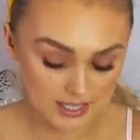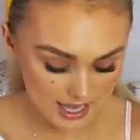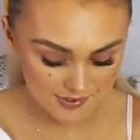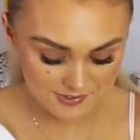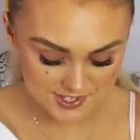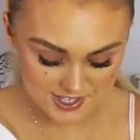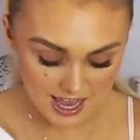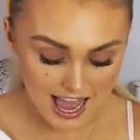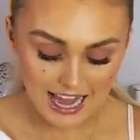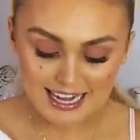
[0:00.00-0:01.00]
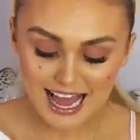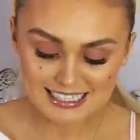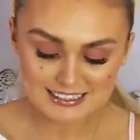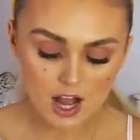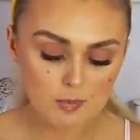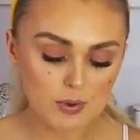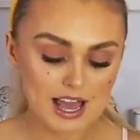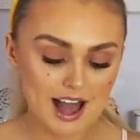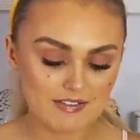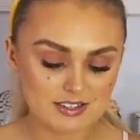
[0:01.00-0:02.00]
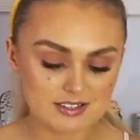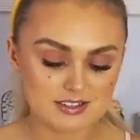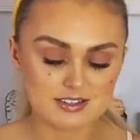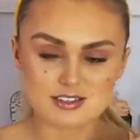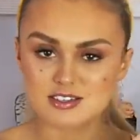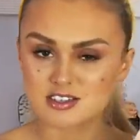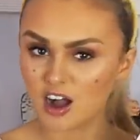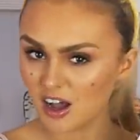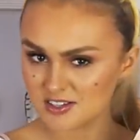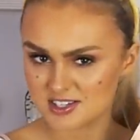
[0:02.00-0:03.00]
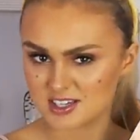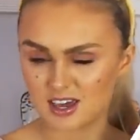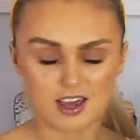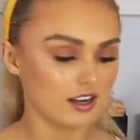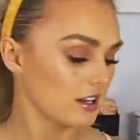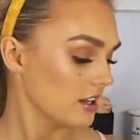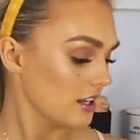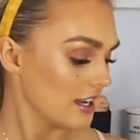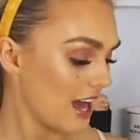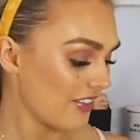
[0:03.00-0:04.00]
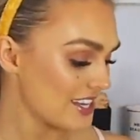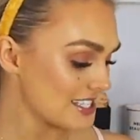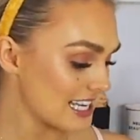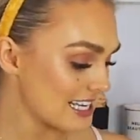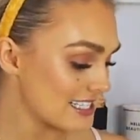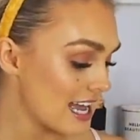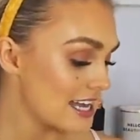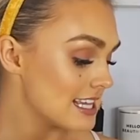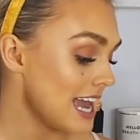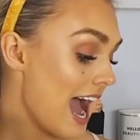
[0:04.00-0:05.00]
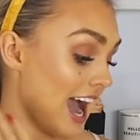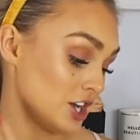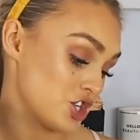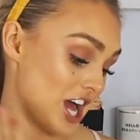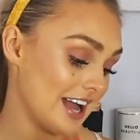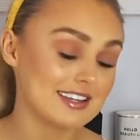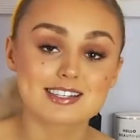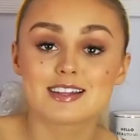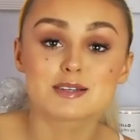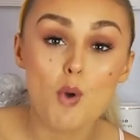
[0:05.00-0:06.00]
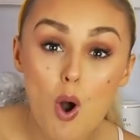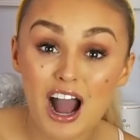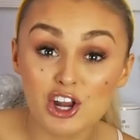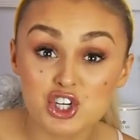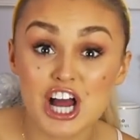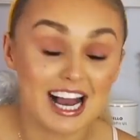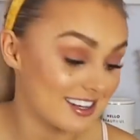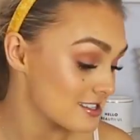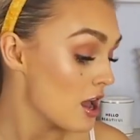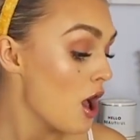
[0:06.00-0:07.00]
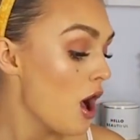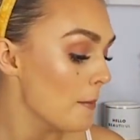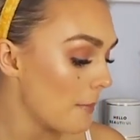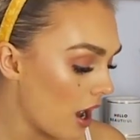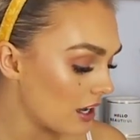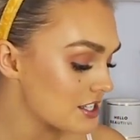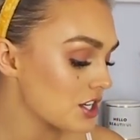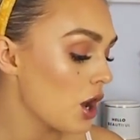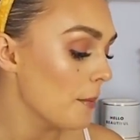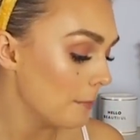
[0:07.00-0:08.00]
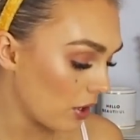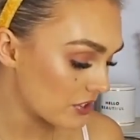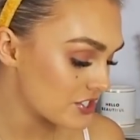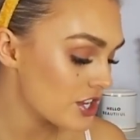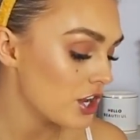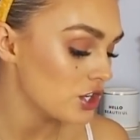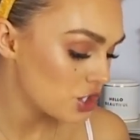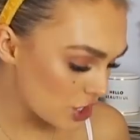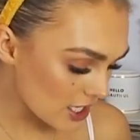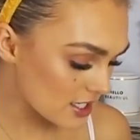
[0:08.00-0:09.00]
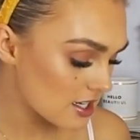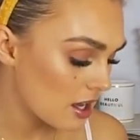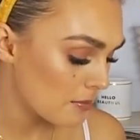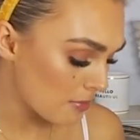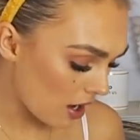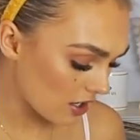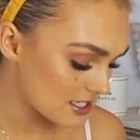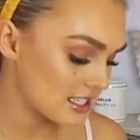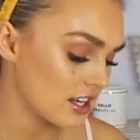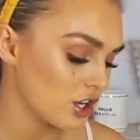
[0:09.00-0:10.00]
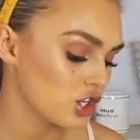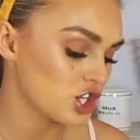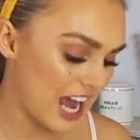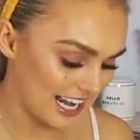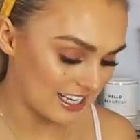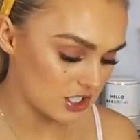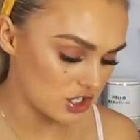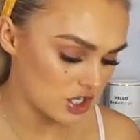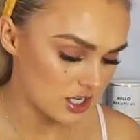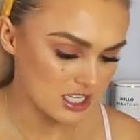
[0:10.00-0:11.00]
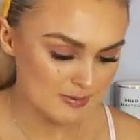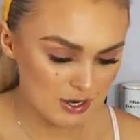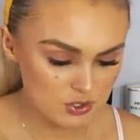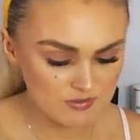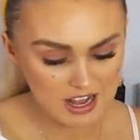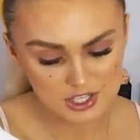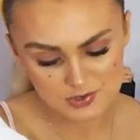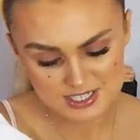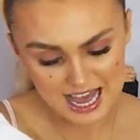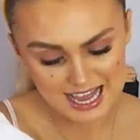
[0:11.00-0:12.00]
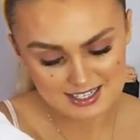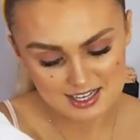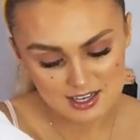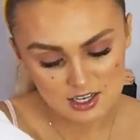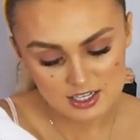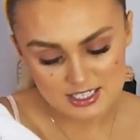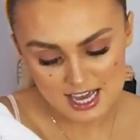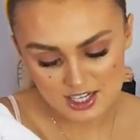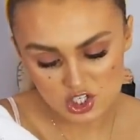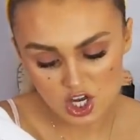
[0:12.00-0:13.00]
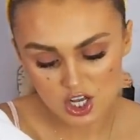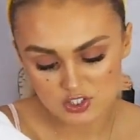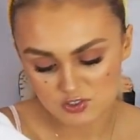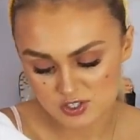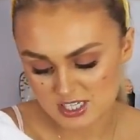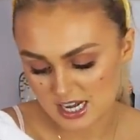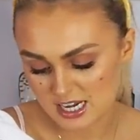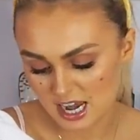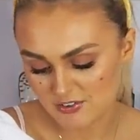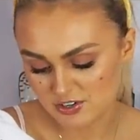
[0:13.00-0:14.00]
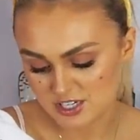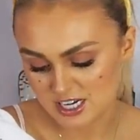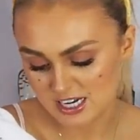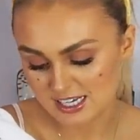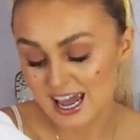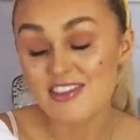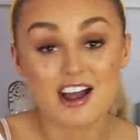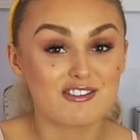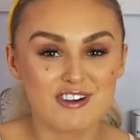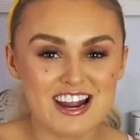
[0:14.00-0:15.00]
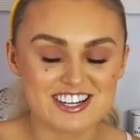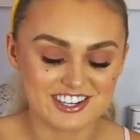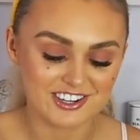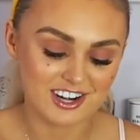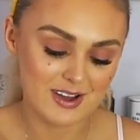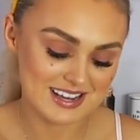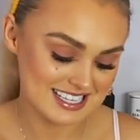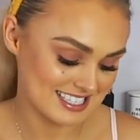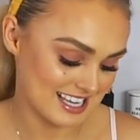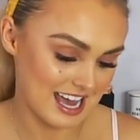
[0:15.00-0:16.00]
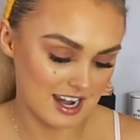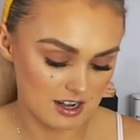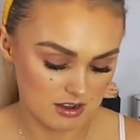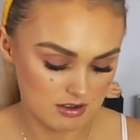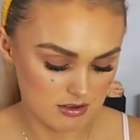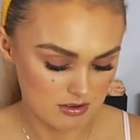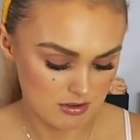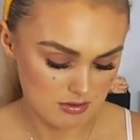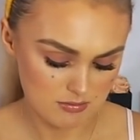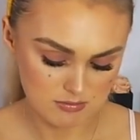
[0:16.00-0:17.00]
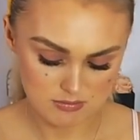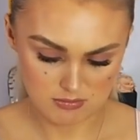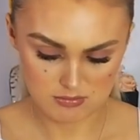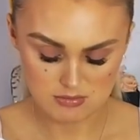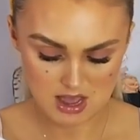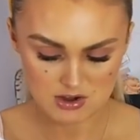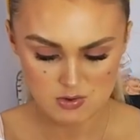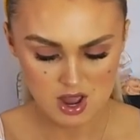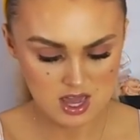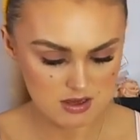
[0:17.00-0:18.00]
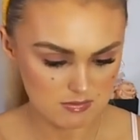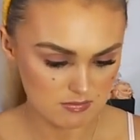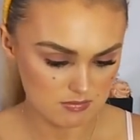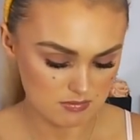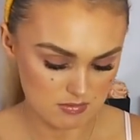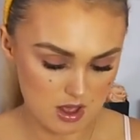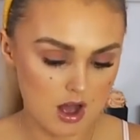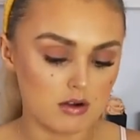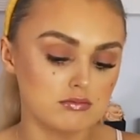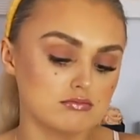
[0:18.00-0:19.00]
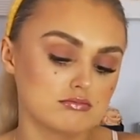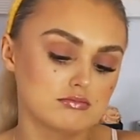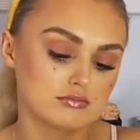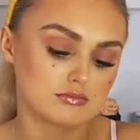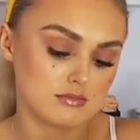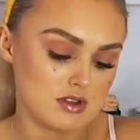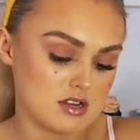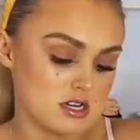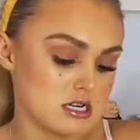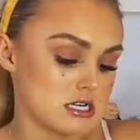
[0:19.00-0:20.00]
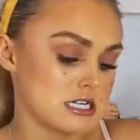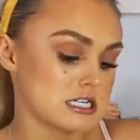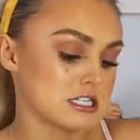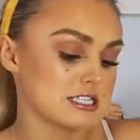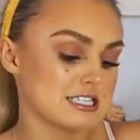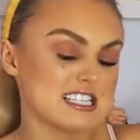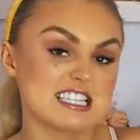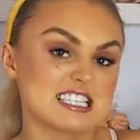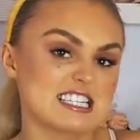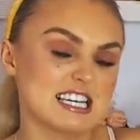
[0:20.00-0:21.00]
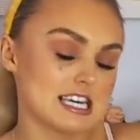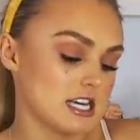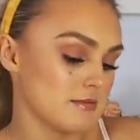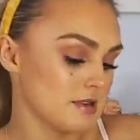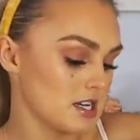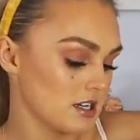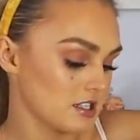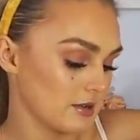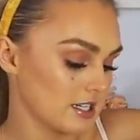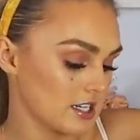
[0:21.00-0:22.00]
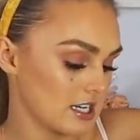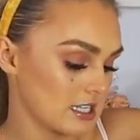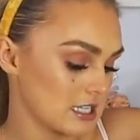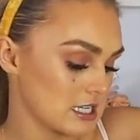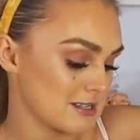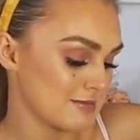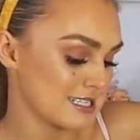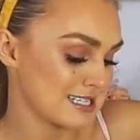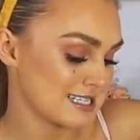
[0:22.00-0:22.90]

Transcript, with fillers: gifts. Next up, we have Starskin. Now this is the hashtag, so there's more hashtags. Mask, Boss, Sheet, Mask, Challenge. Special value set. Take charge of your skincare routine. Get that radiant, glowing skin. How do I? Oh. I couldn't see the sticky up here, so I didn't know how to open